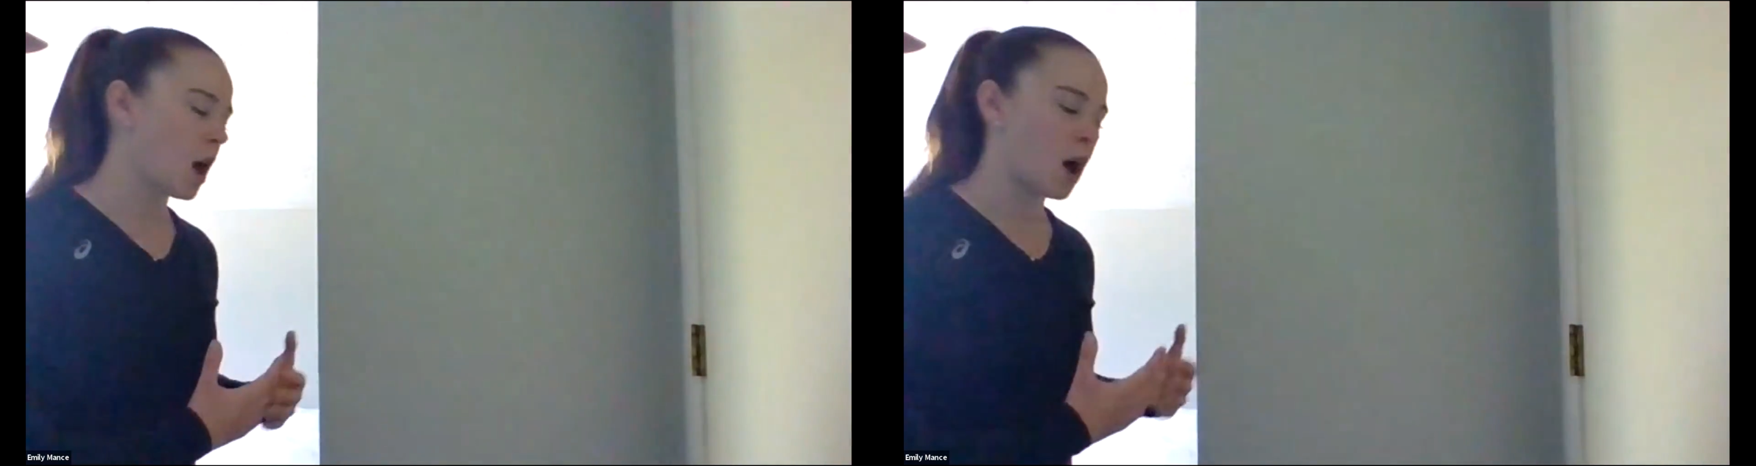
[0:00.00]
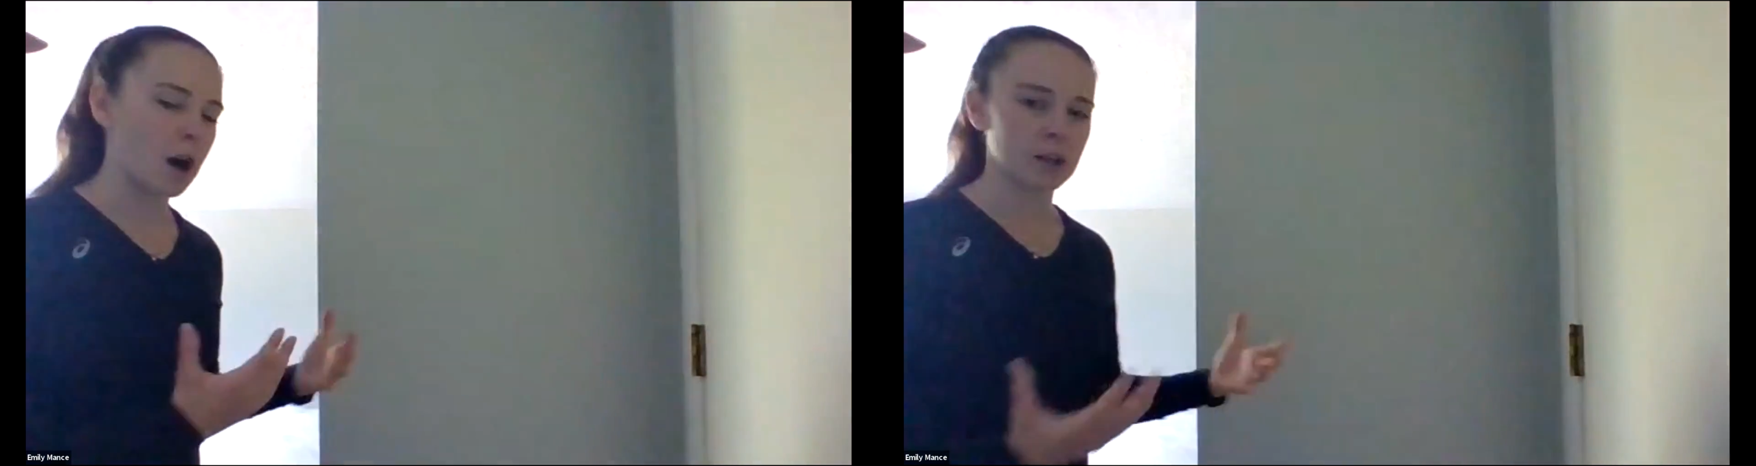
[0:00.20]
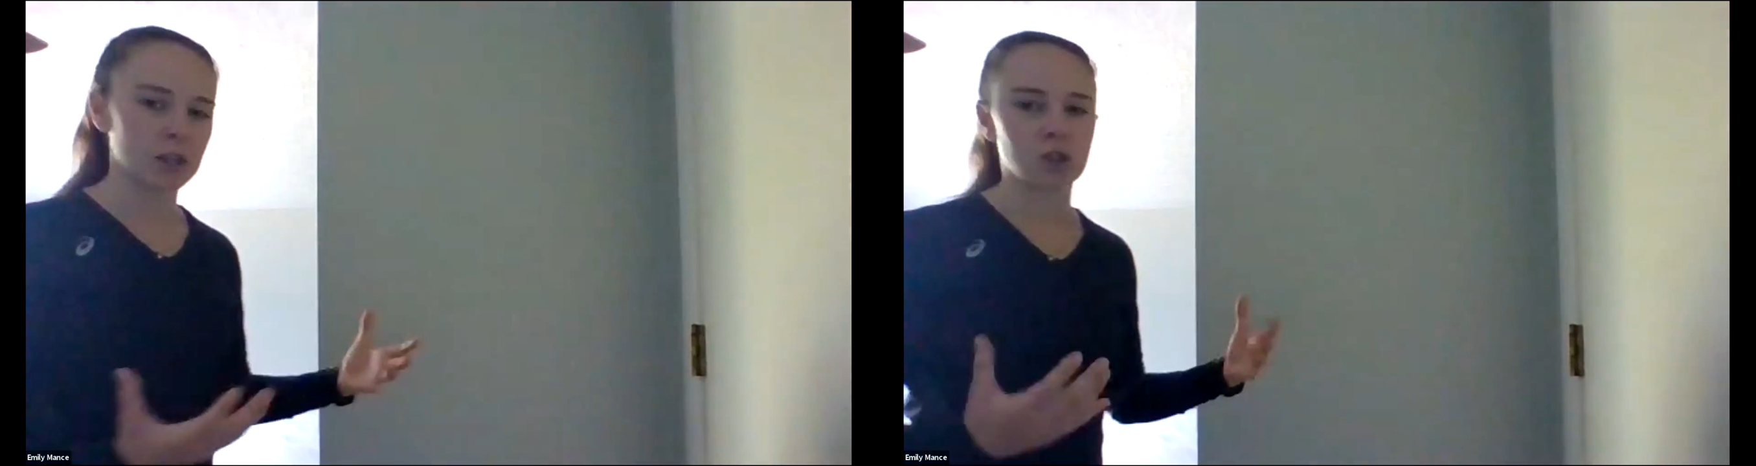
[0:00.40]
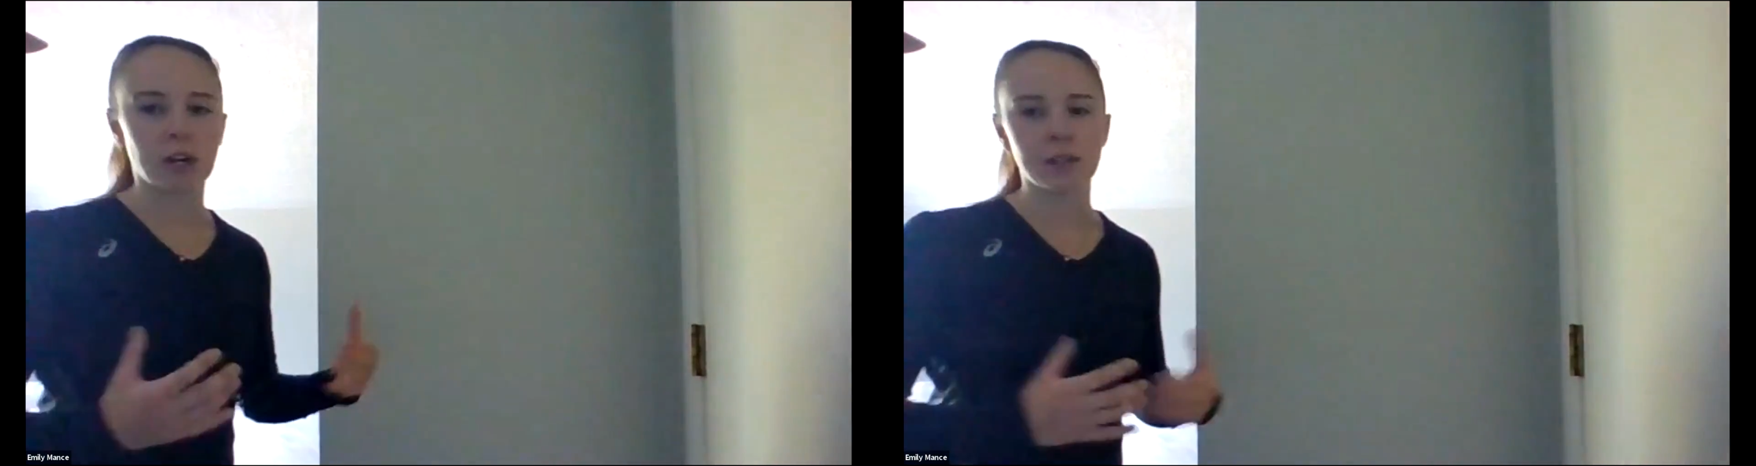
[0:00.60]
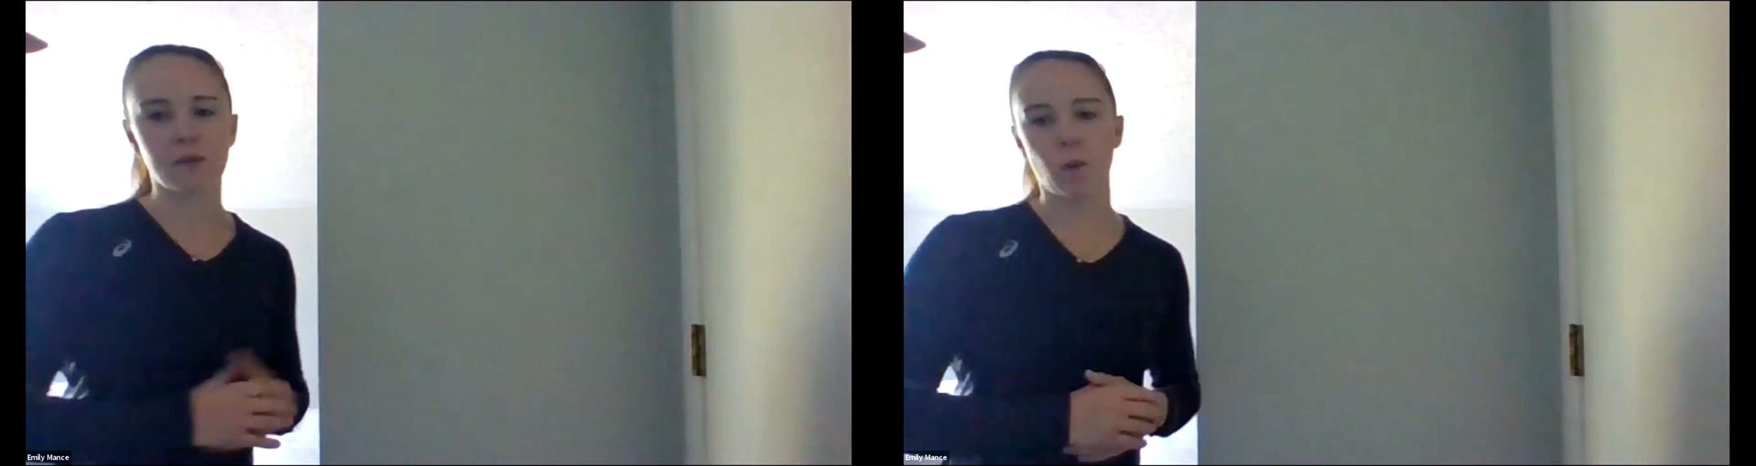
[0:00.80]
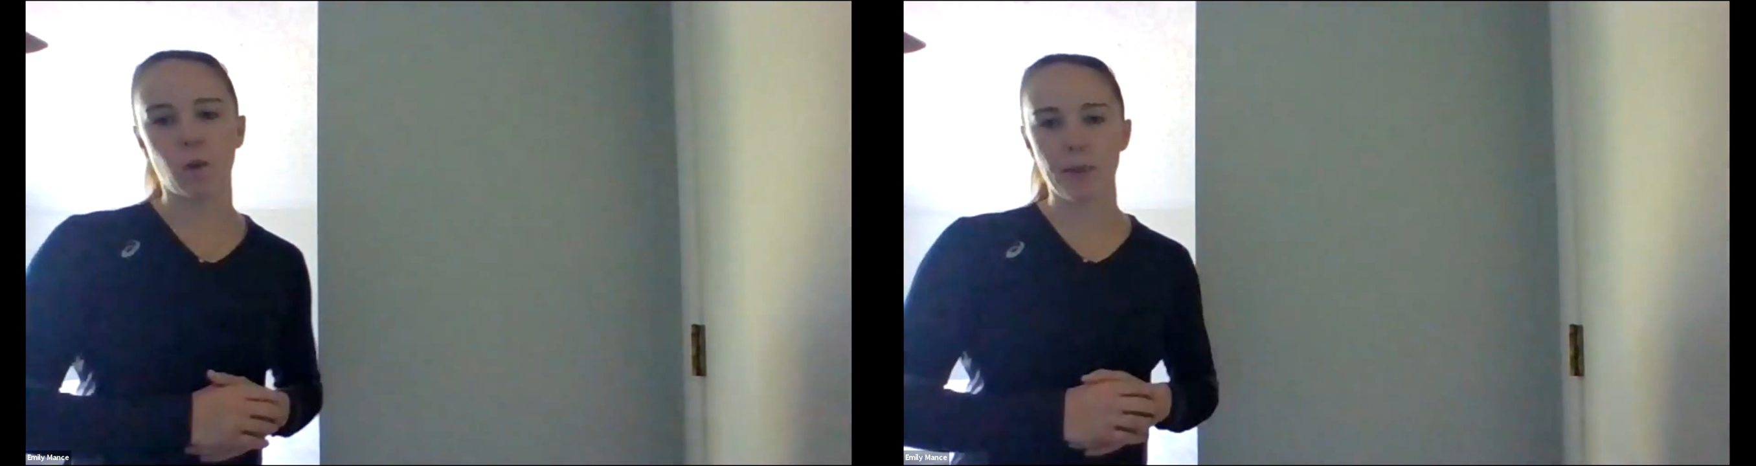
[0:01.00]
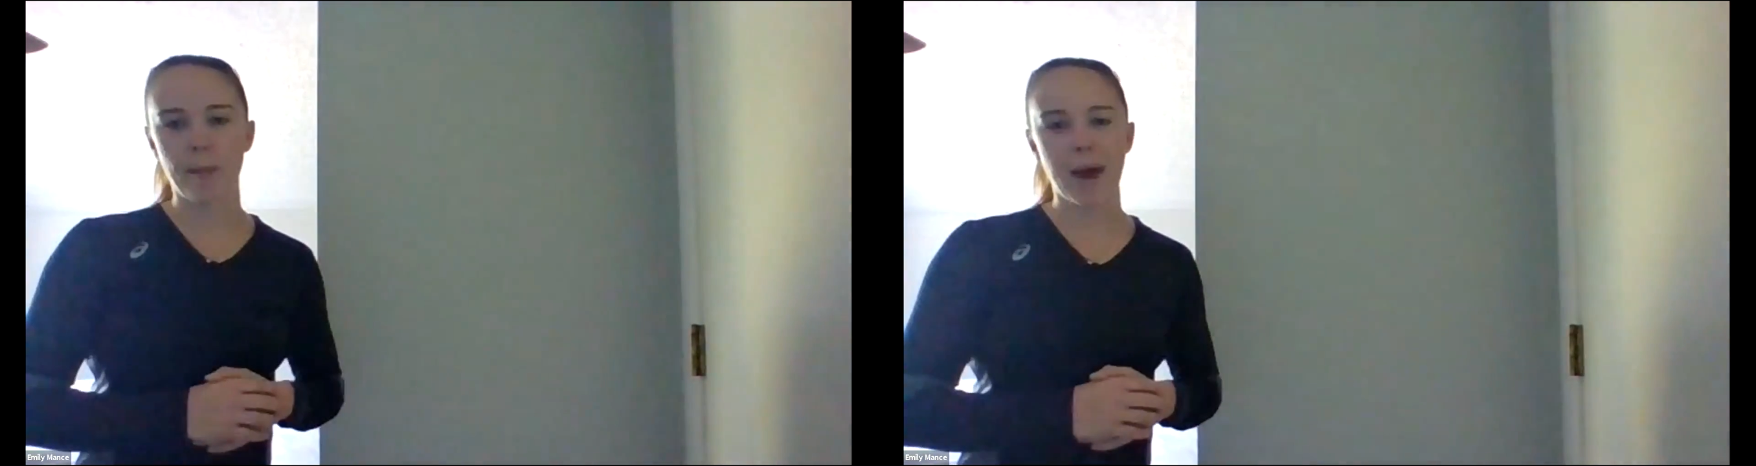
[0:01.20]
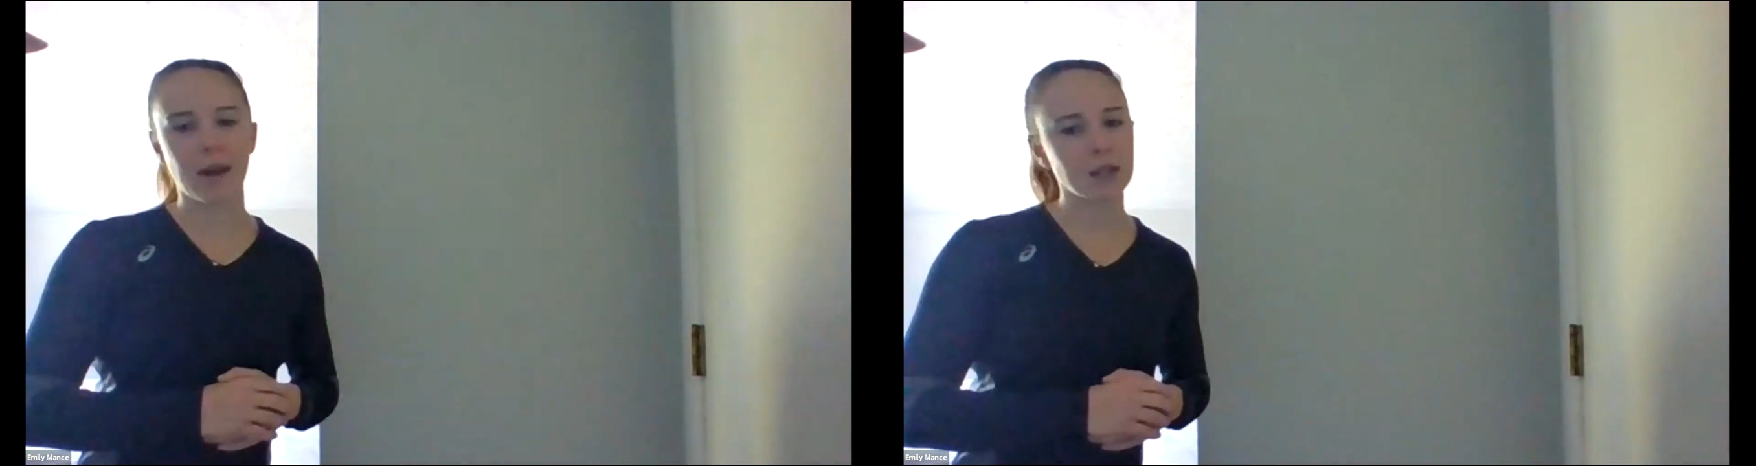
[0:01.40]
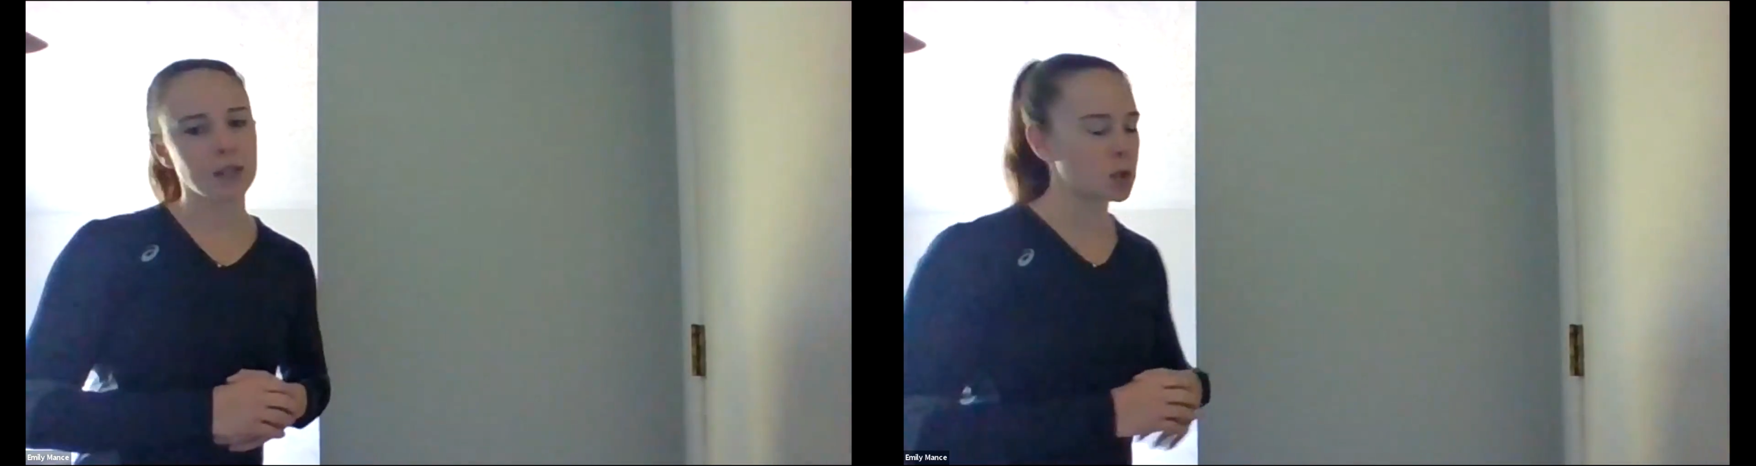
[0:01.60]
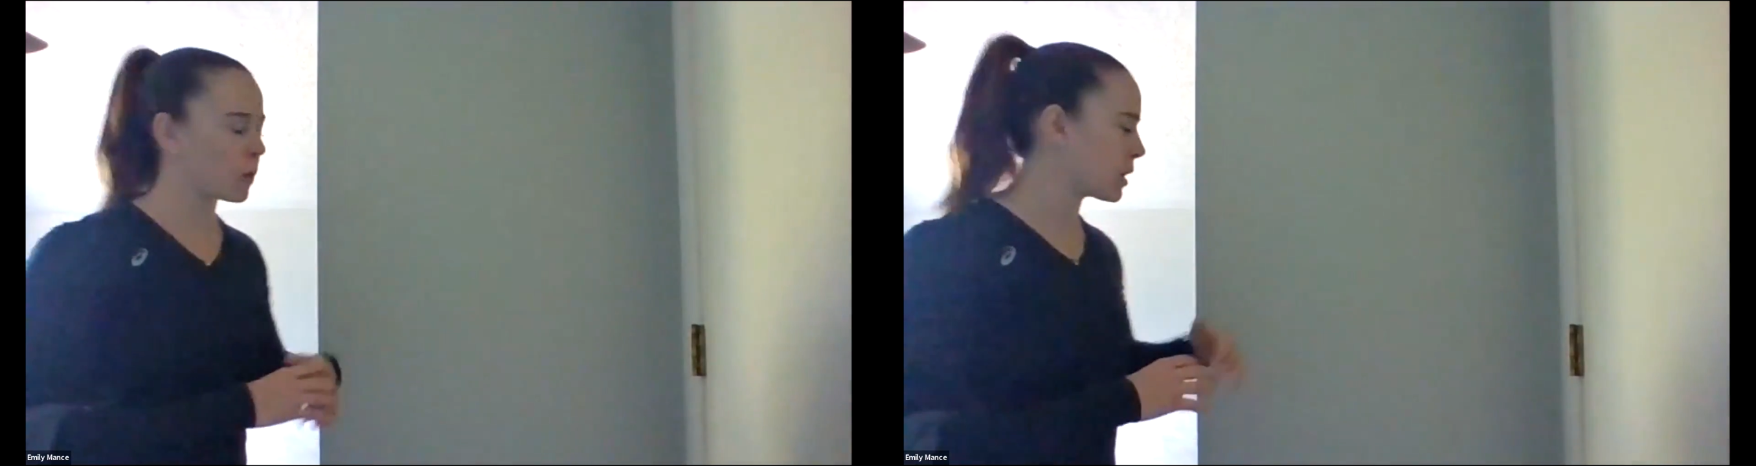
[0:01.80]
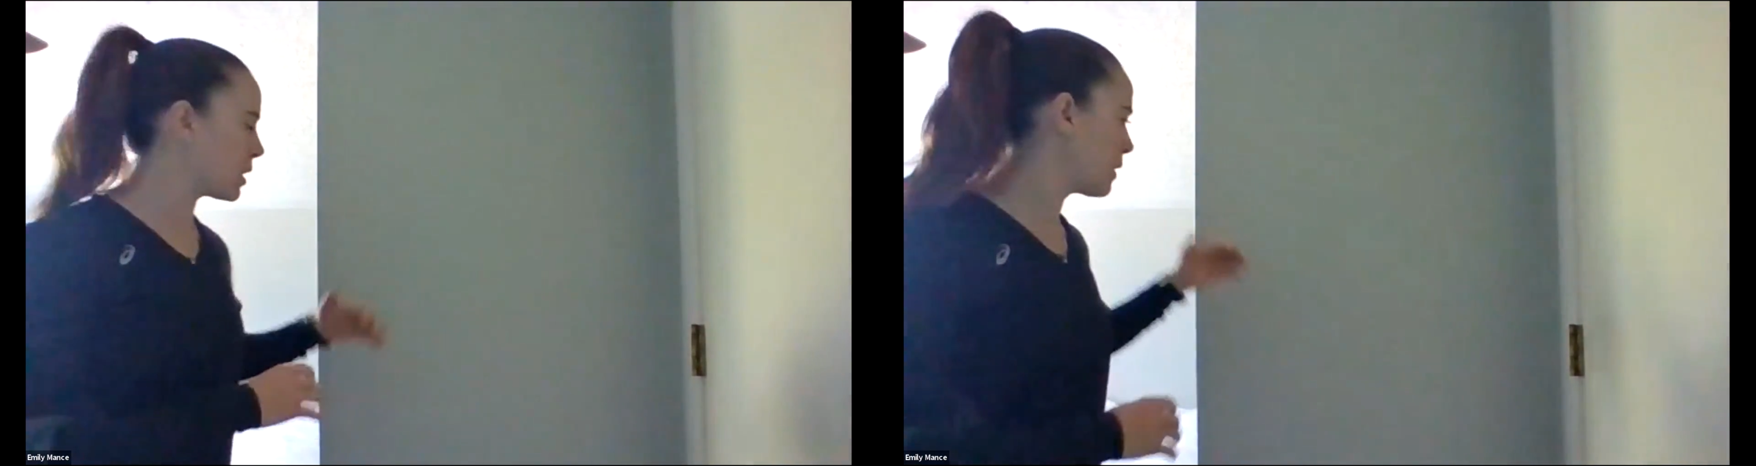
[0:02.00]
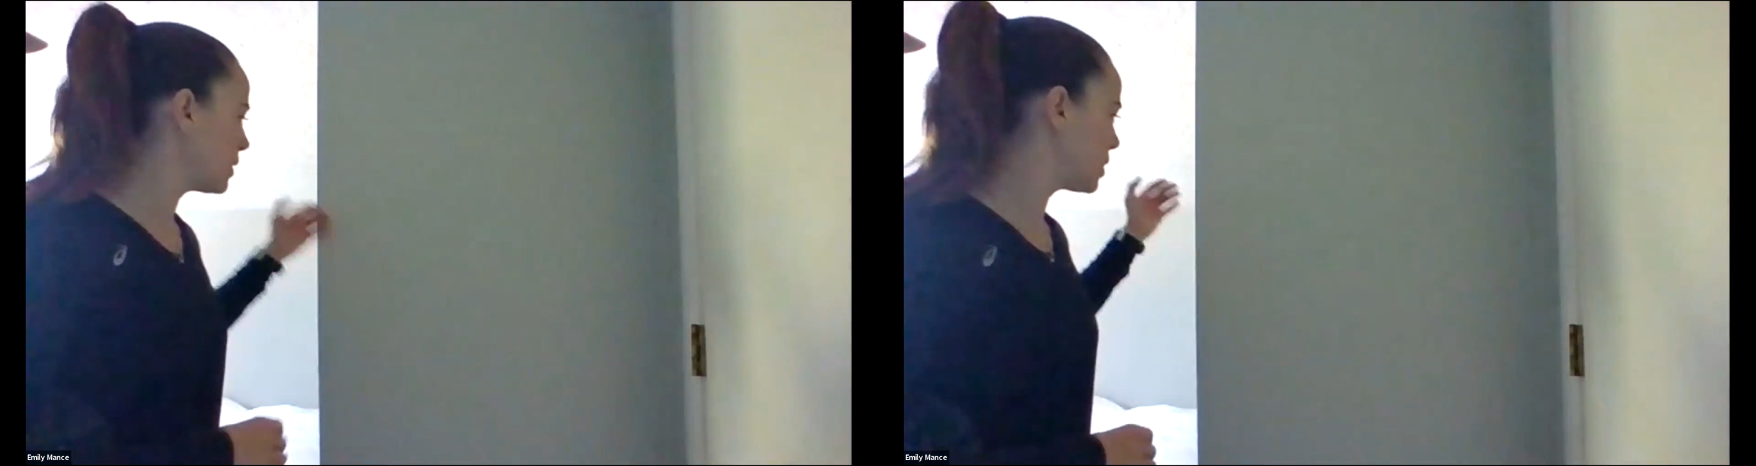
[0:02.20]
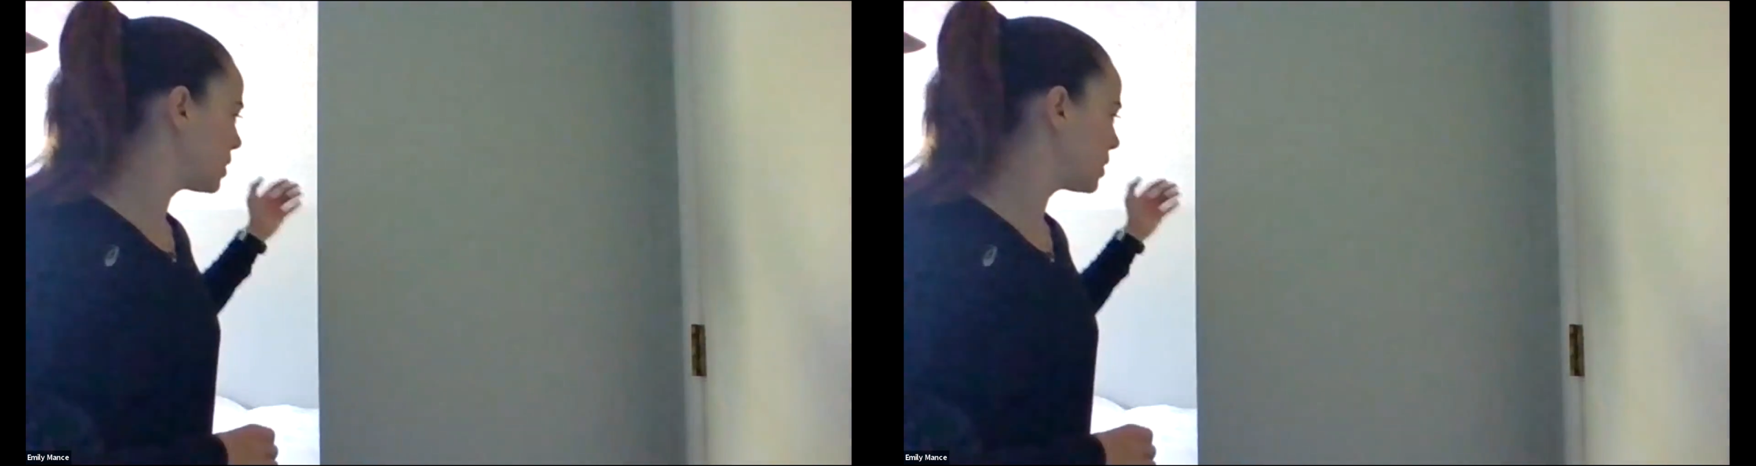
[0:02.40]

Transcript: a stretch for the pec. So what I'll have you